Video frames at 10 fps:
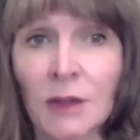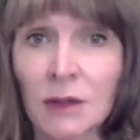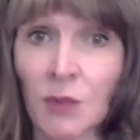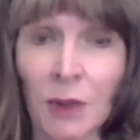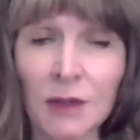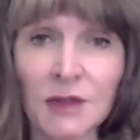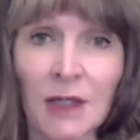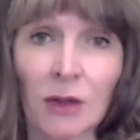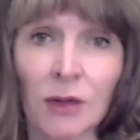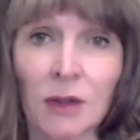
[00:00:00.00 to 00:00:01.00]
That's why this
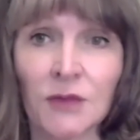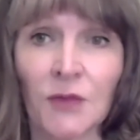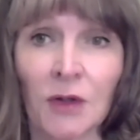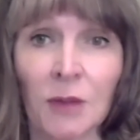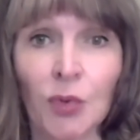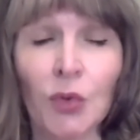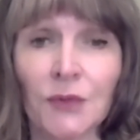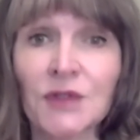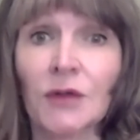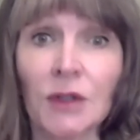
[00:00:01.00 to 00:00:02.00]
area is very
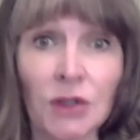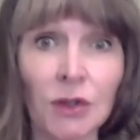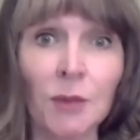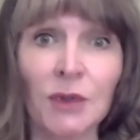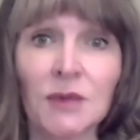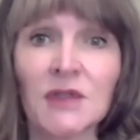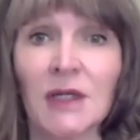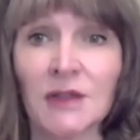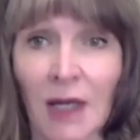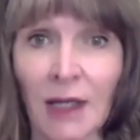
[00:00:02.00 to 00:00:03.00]
important. So the new moon
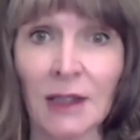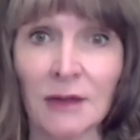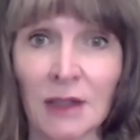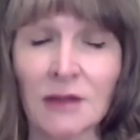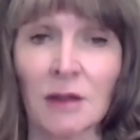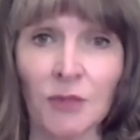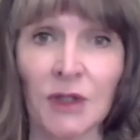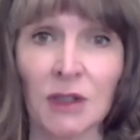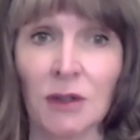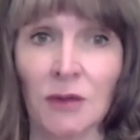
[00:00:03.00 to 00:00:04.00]
says, hey, there's
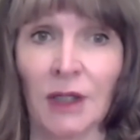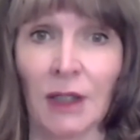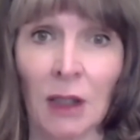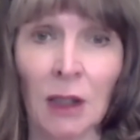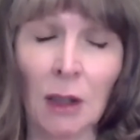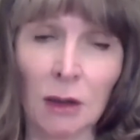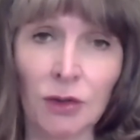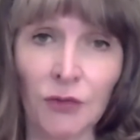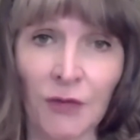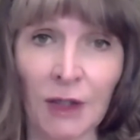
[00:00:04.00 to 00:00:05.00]
something new here, a
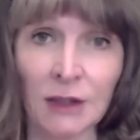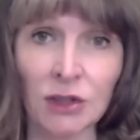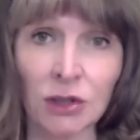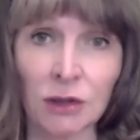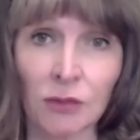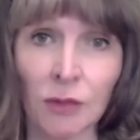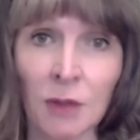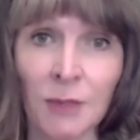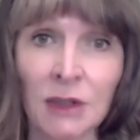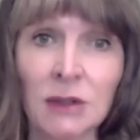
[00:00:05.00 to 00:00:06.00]
new financial
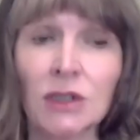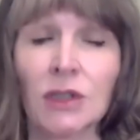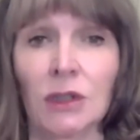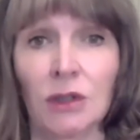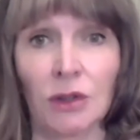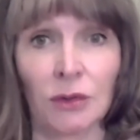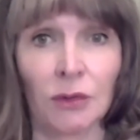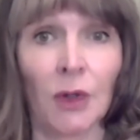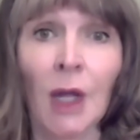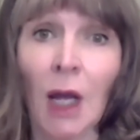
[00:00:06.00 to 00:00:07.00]
agreement, a
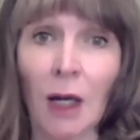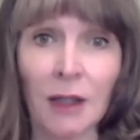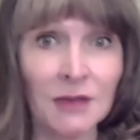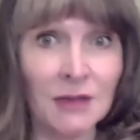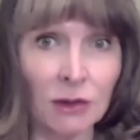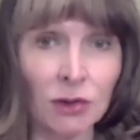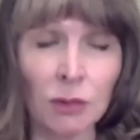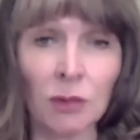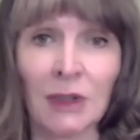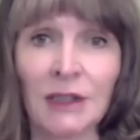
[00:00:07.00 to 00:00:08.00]
new
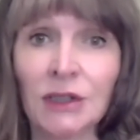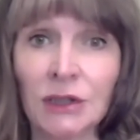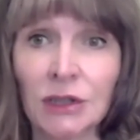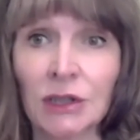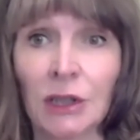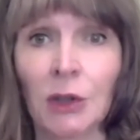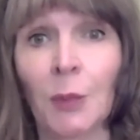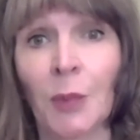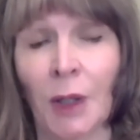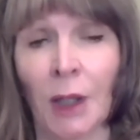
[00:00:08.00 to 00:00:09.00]
sexual
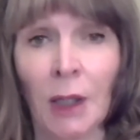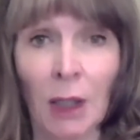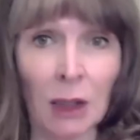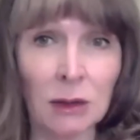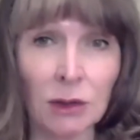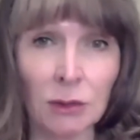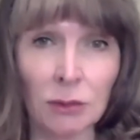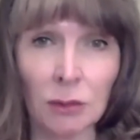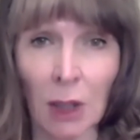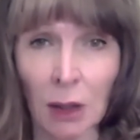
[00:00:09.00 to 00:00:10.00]
relationship, a
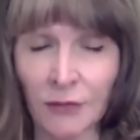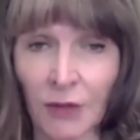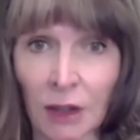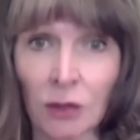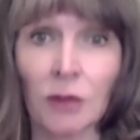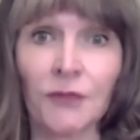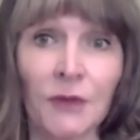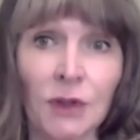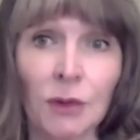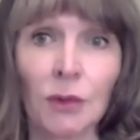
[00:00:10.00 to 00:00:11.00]
new kind of era
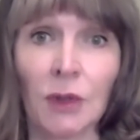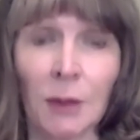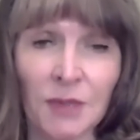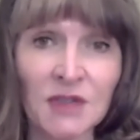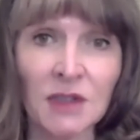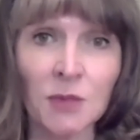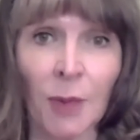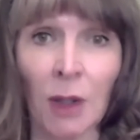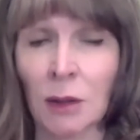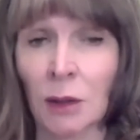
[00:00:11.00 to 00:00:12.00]
for you and a business
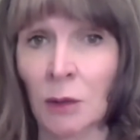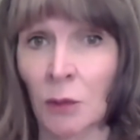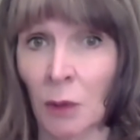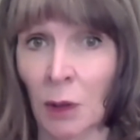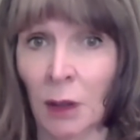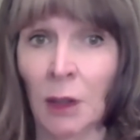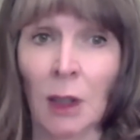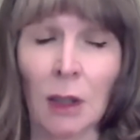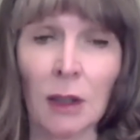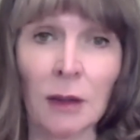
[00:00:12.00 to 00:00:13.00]
partner or
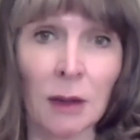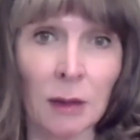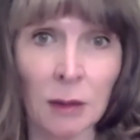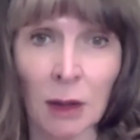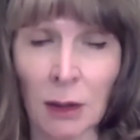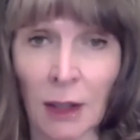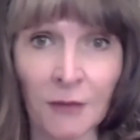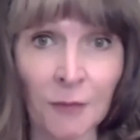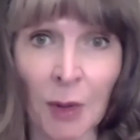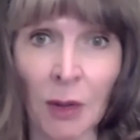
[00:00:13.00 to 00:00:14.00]
a
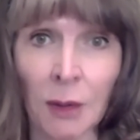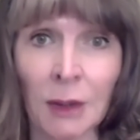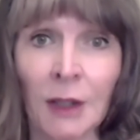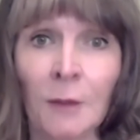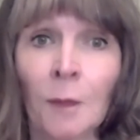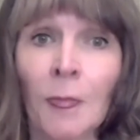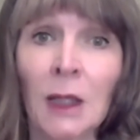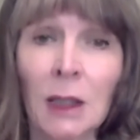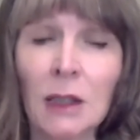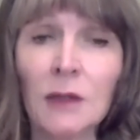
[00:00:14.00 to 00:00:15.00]
life partner,
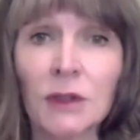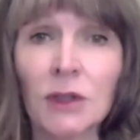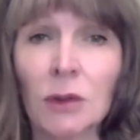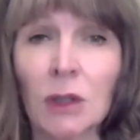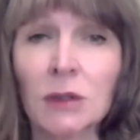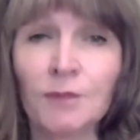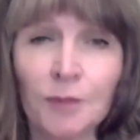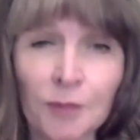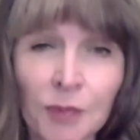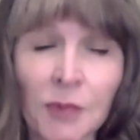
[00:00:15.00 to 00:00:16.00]
in that you're going to
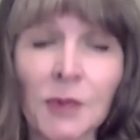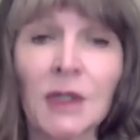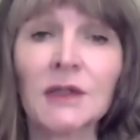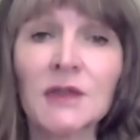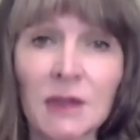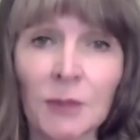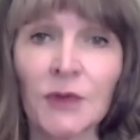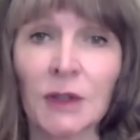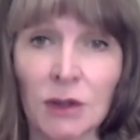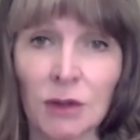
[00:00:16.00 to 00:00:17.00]
bring
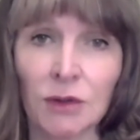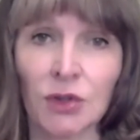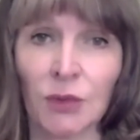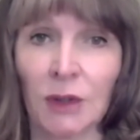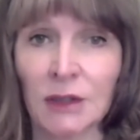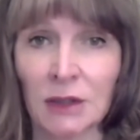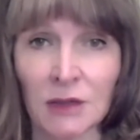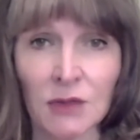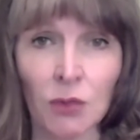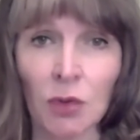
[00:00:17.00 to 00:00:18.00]
something new to it. And
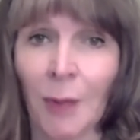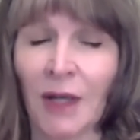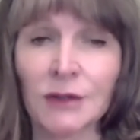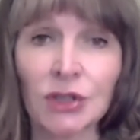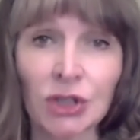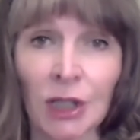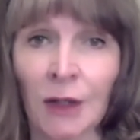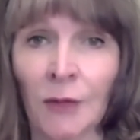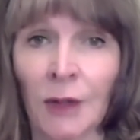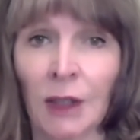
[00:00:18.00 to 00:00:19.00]
it's all about
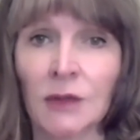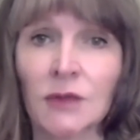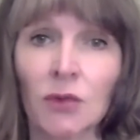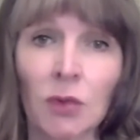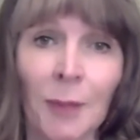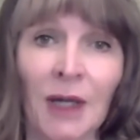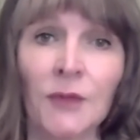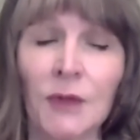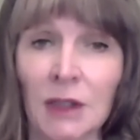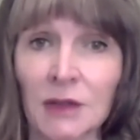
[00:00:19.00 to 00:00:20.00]
sharing. It's all
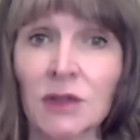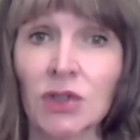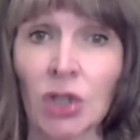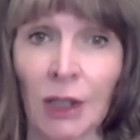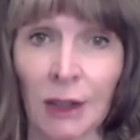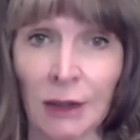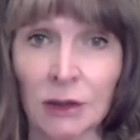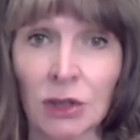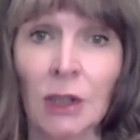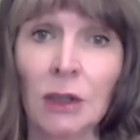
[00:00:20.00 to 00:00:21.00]
about the
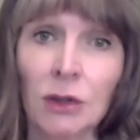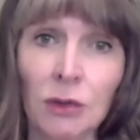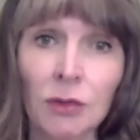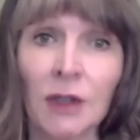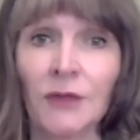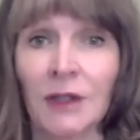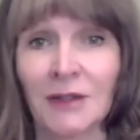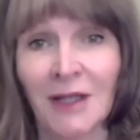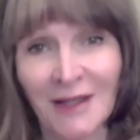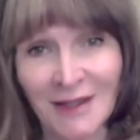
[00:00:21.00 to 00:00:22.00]
exchange, you
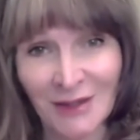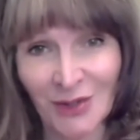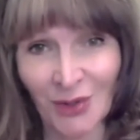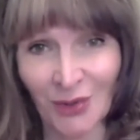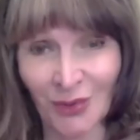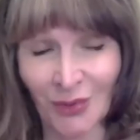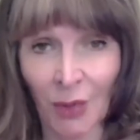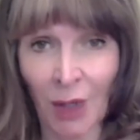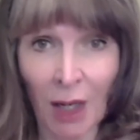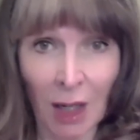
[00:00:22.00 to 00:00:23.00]
giving
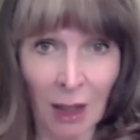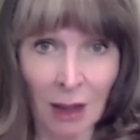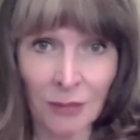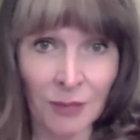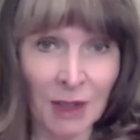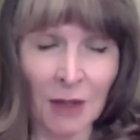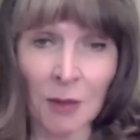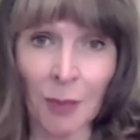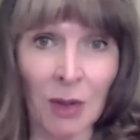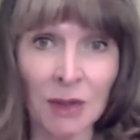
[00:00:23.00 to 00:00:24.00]
to the
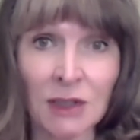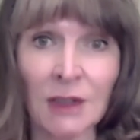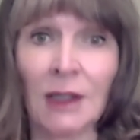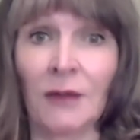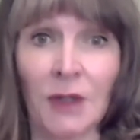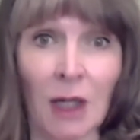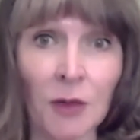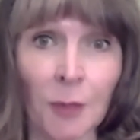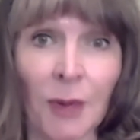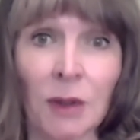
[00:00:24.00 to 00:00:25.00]
other party and the
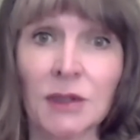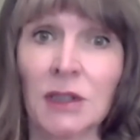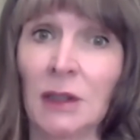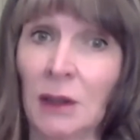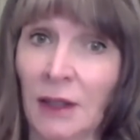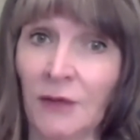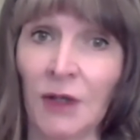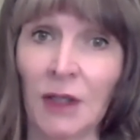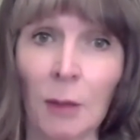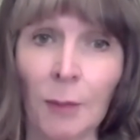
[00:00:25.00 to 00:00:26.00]
other party
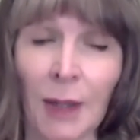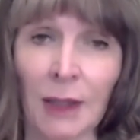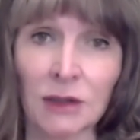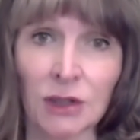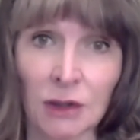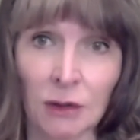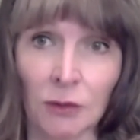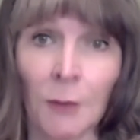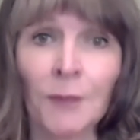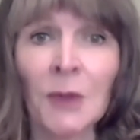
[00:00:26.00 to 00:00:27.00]
giving back to
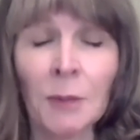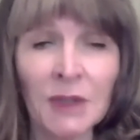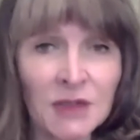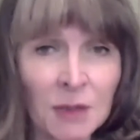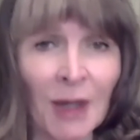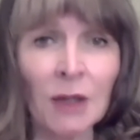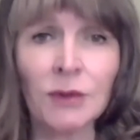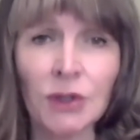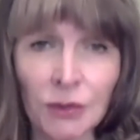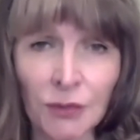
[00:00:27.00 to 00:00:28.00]
you. But it's about
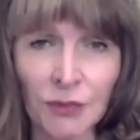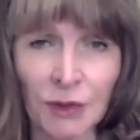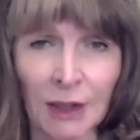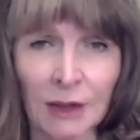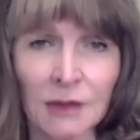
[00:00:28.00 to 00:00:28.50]
new things.